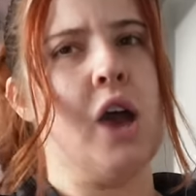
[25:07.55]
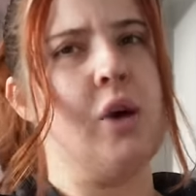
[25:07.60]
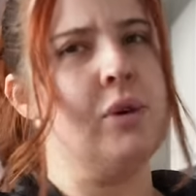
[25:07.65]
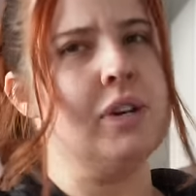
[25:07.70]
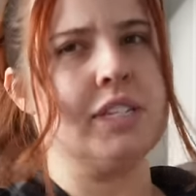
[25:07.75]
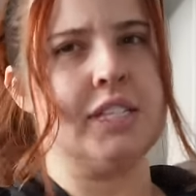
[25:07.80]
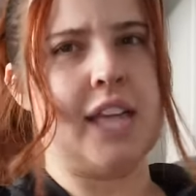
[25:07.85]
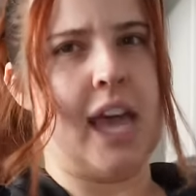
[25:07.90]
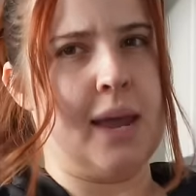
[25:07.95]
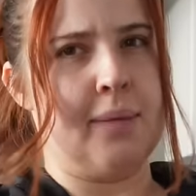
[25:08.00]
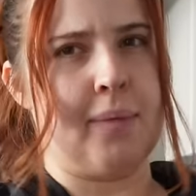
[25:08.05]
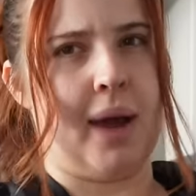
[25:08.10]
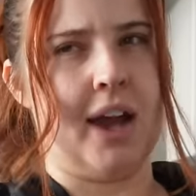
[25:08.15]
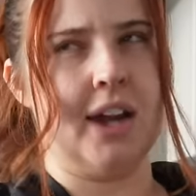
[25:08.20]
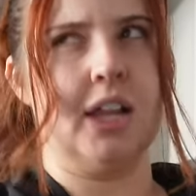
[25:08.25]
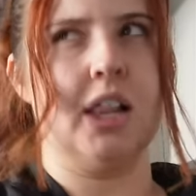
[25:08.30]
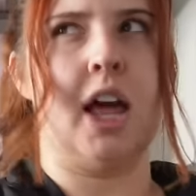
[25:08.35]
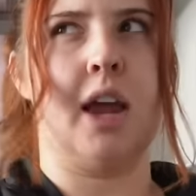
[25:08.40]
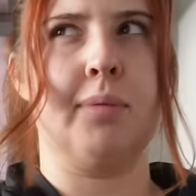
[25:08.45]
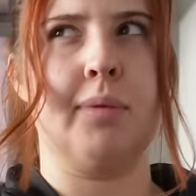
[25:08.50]
always take mine.
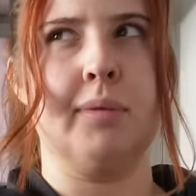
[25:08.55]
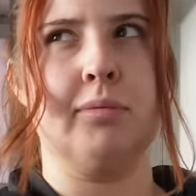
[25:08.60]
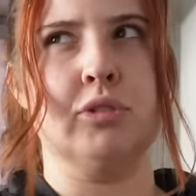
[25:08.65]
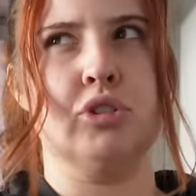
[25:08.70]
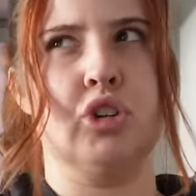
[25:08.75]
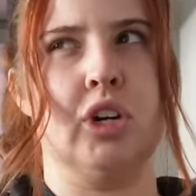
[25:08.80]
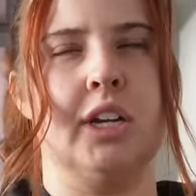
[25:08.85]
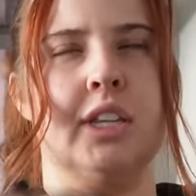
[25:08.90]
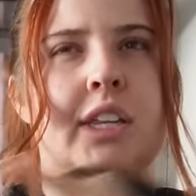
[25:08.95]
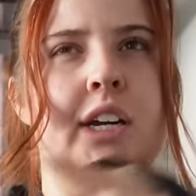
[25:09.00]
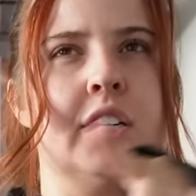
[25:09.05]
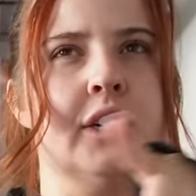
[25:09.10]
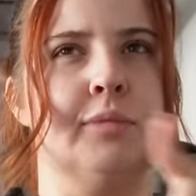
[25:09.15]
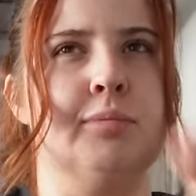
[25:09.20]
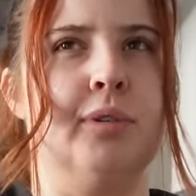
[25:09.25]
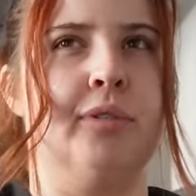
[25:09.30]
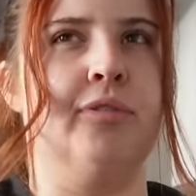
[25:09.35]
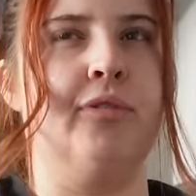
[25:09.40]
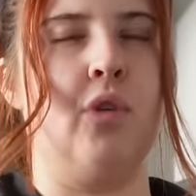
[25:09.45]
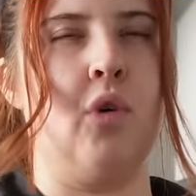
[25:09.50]
A lot of people drink theirs
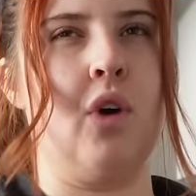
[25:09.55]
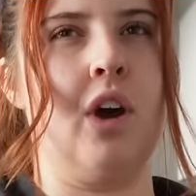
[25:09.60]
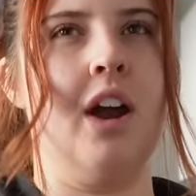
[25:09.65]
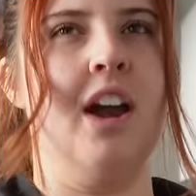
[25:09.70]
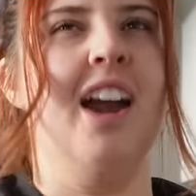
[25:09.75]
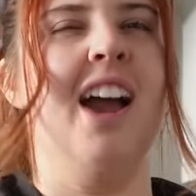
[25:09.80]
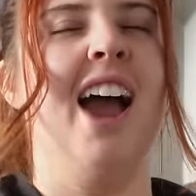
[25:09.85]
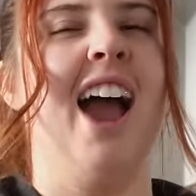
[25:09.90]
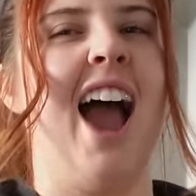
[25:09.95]
before.